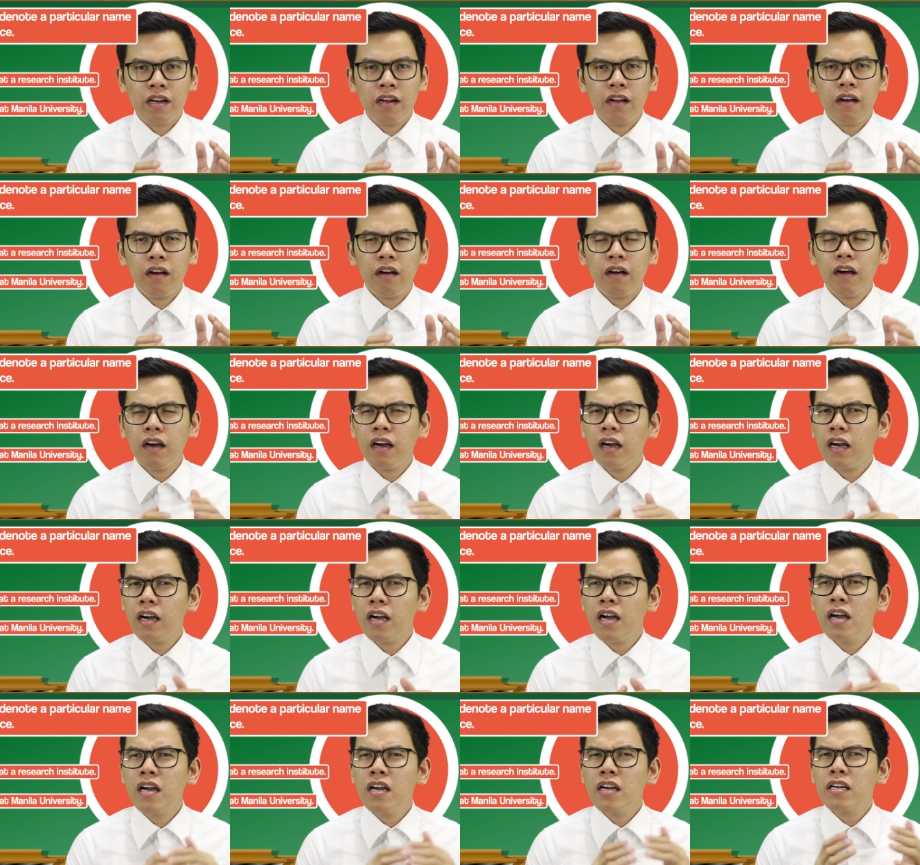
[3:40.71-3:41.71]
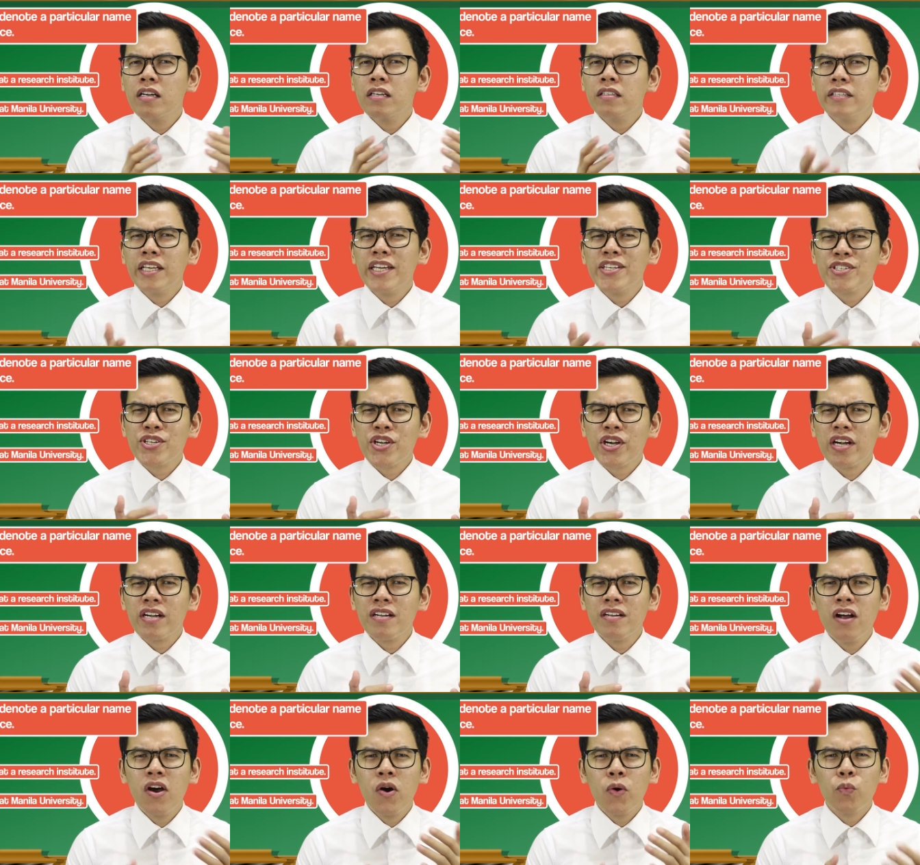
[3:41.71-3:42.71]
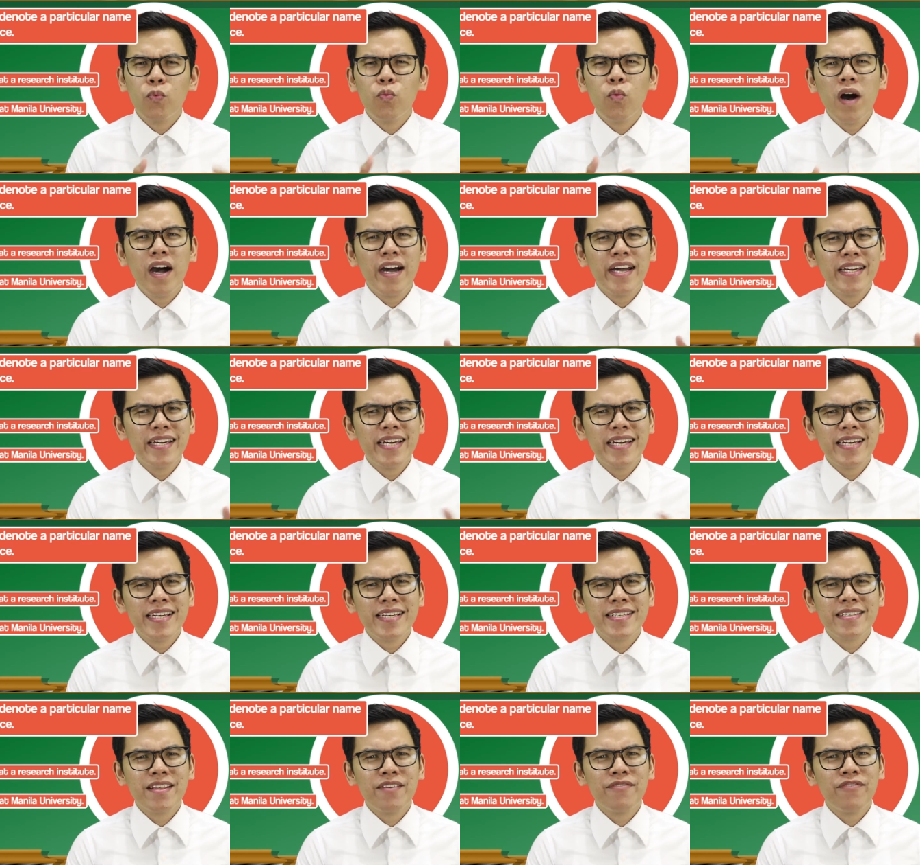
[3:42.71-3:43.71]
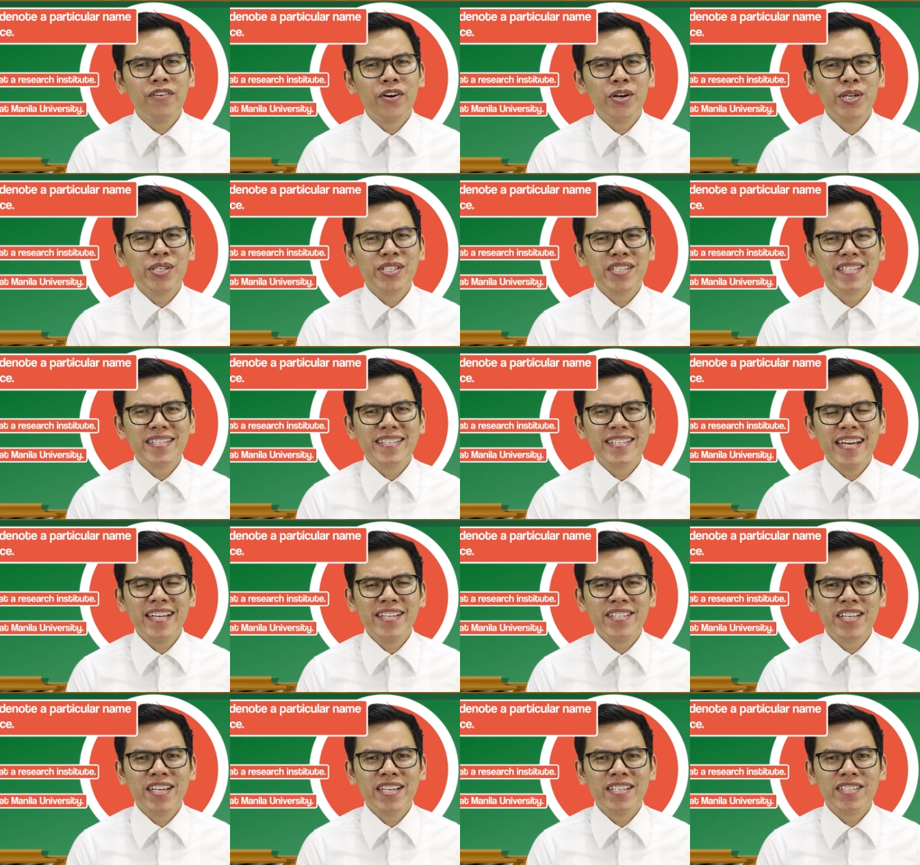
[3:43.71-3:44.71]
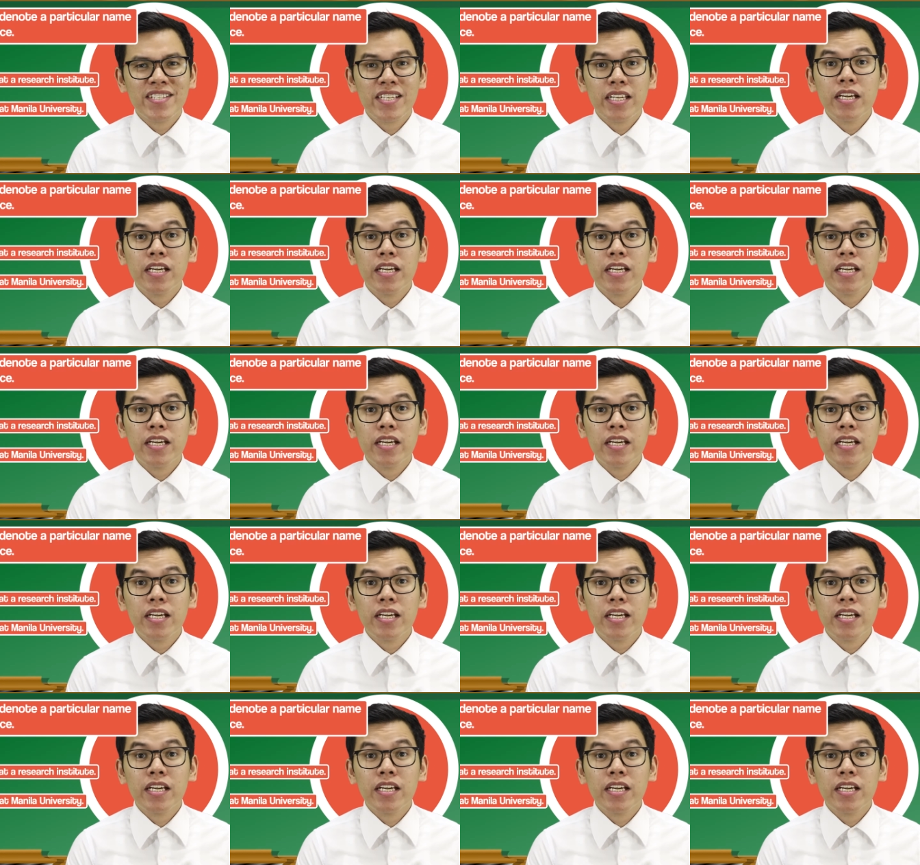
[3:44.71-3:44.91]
Uh, teacher, why is the first sentence